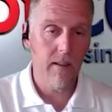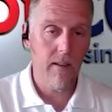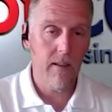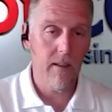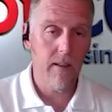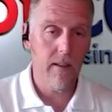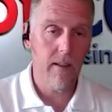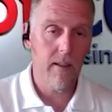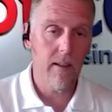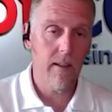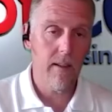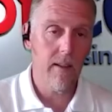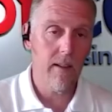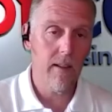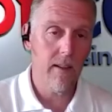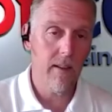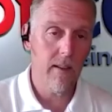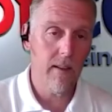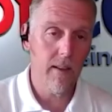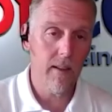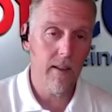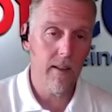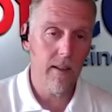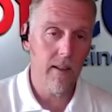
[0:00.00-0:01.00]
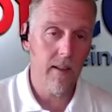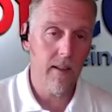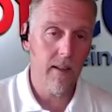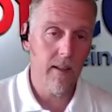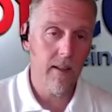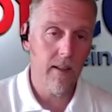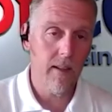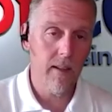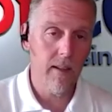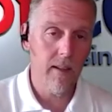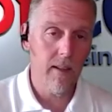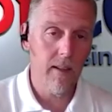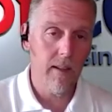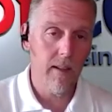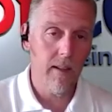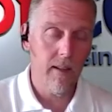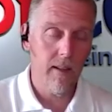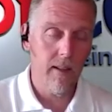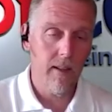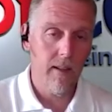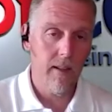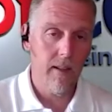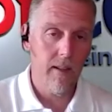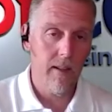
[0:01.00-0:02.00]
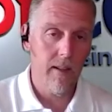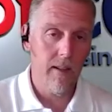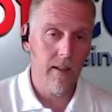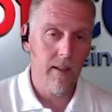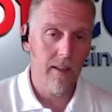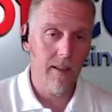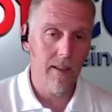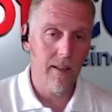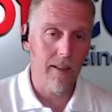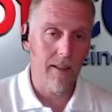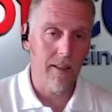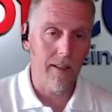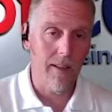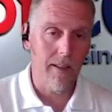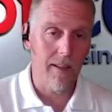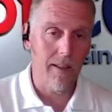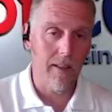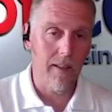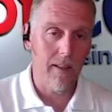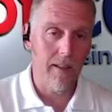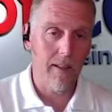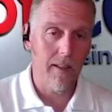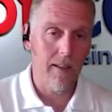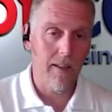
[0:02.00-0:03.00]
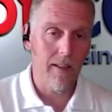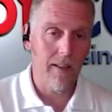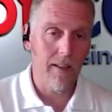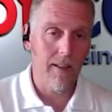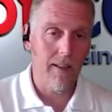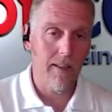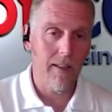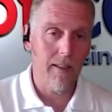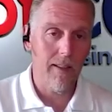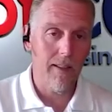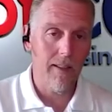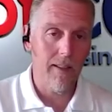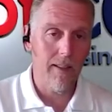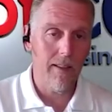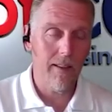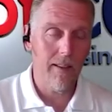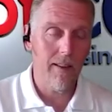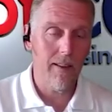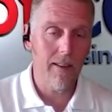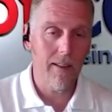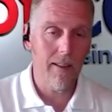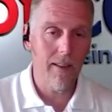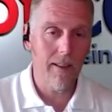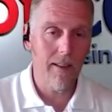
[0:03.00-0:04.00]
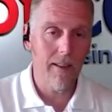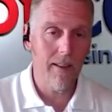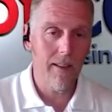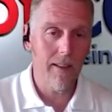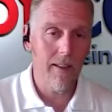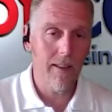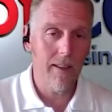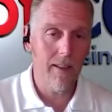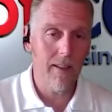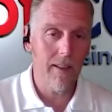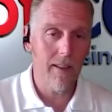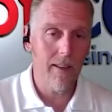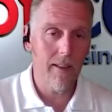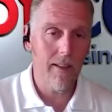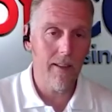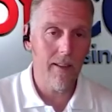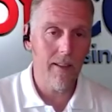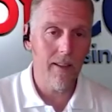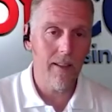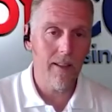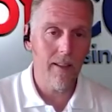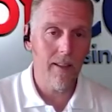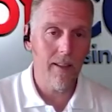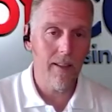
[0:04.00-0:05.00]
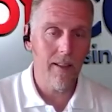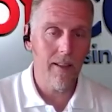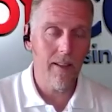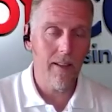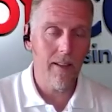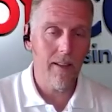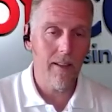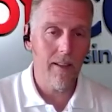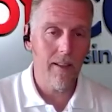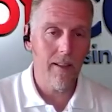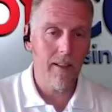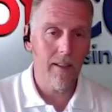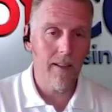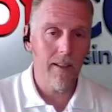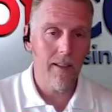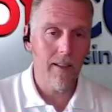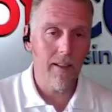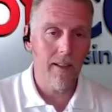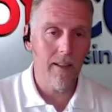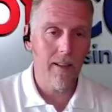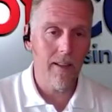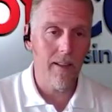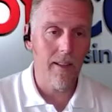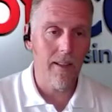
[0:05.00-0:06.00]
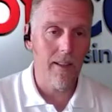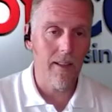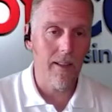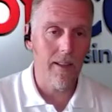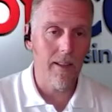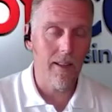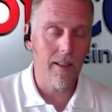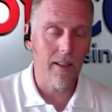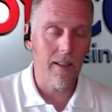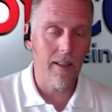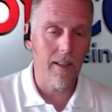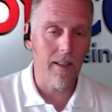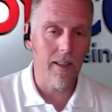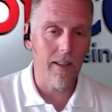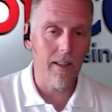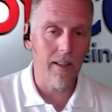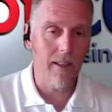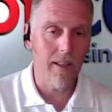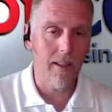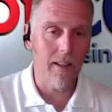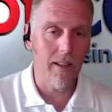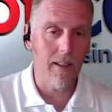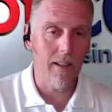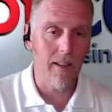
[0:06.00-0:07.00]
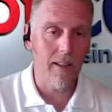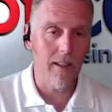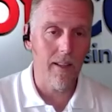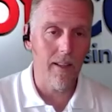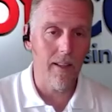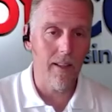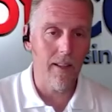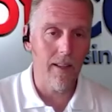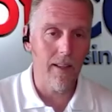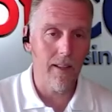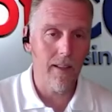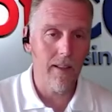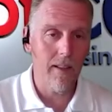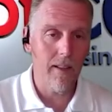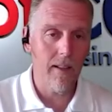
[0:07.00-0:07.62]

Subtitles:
The person shown says nothing.